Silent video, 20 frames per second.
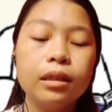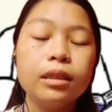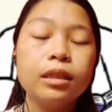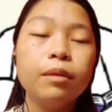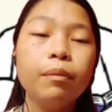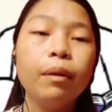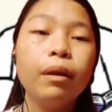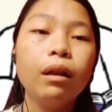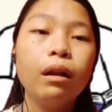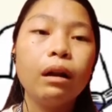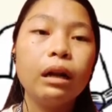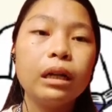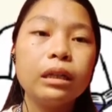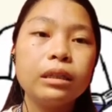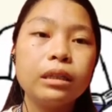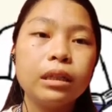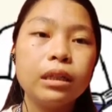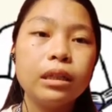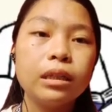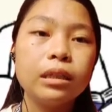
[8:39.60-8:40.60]

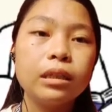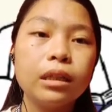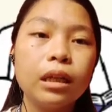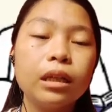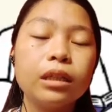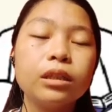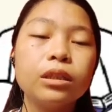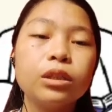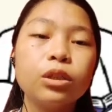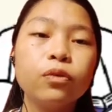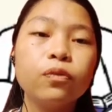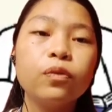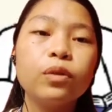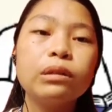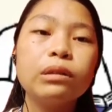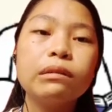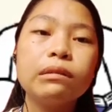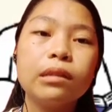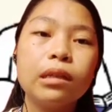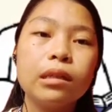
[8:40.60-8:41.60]
similarities and
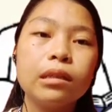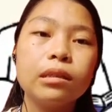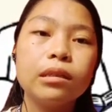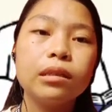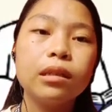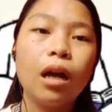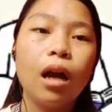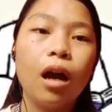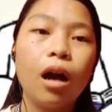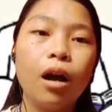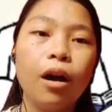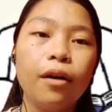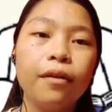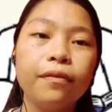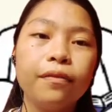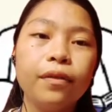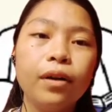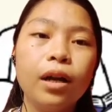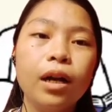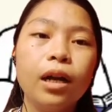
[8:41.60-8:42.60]
differences
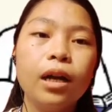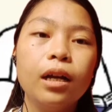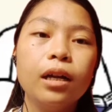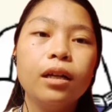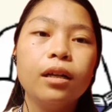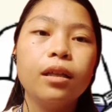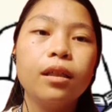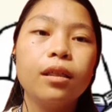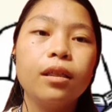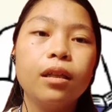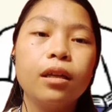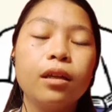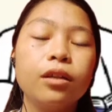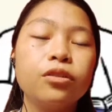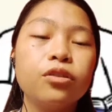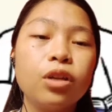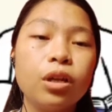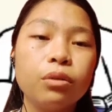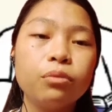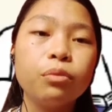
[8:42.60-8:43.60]
of
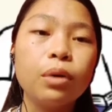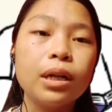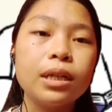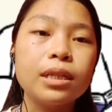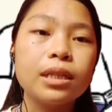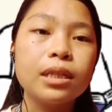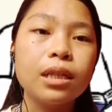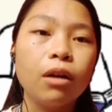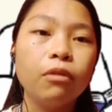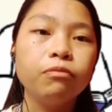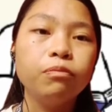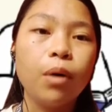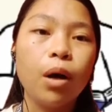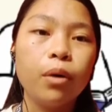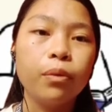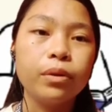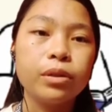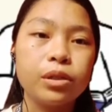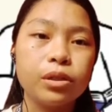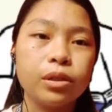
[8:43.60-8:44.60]
the genres of
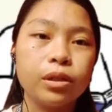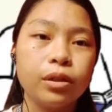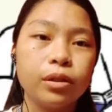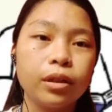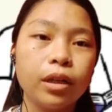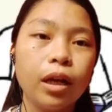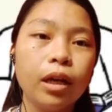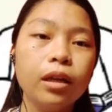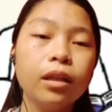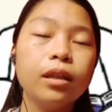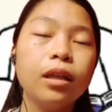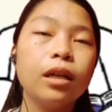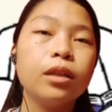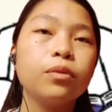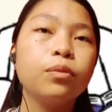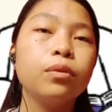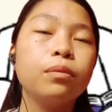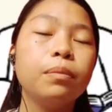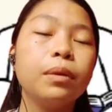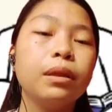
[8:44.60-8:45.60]
poetry. Okay,
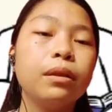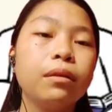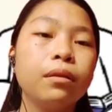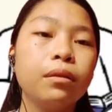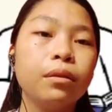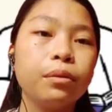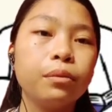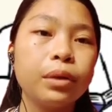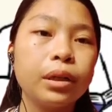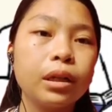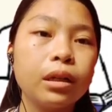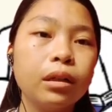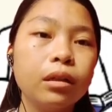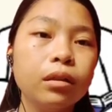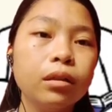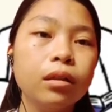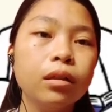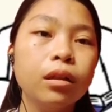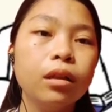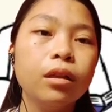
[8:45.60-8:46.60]
that would be
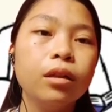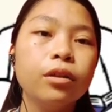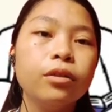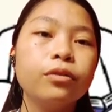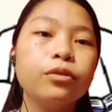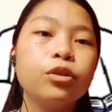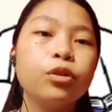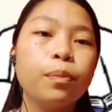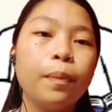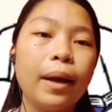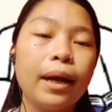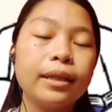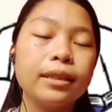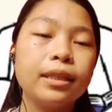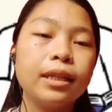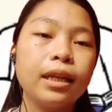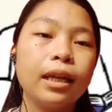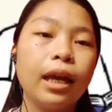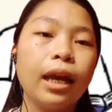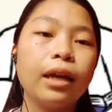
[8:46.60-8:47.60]
lyrical,
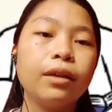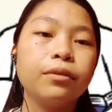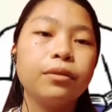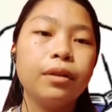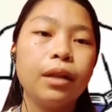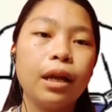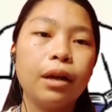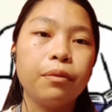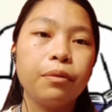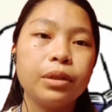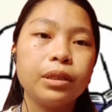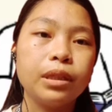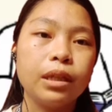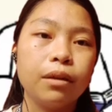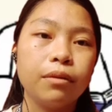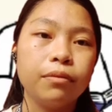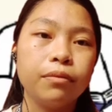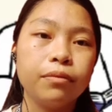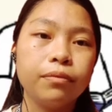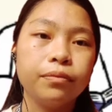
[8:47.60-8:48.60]
dramatic, and
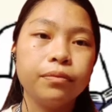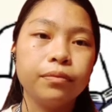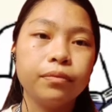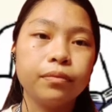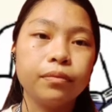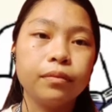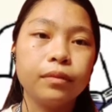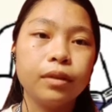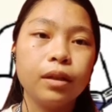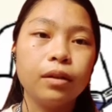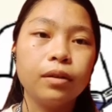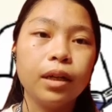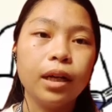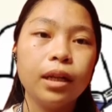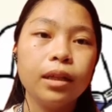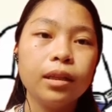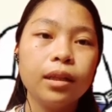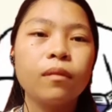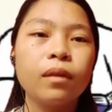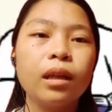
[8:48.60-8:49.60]
narrative.
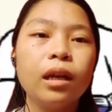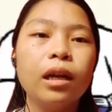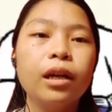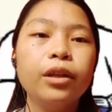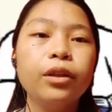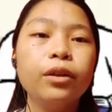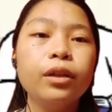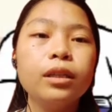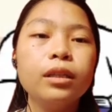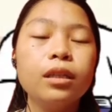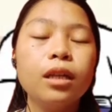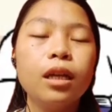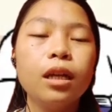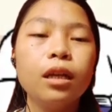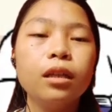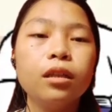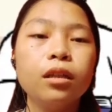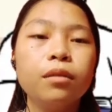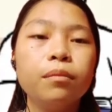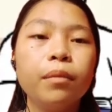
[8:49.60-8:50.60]
Alright, you can send
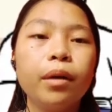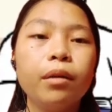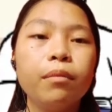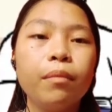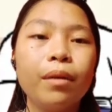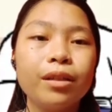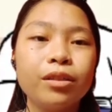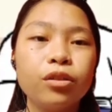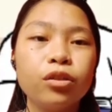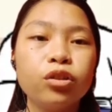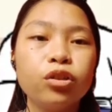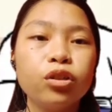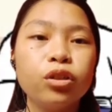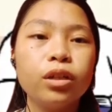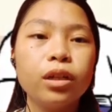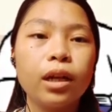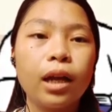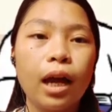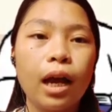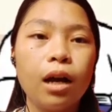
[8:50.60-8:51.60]
it in my
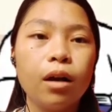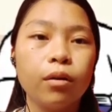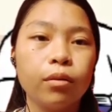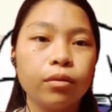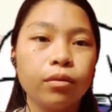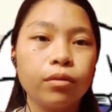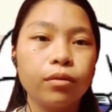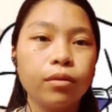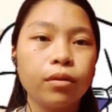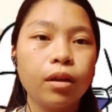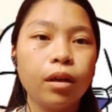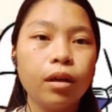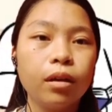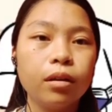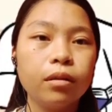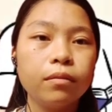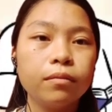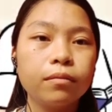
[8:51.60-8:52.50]
messenger account. Okay,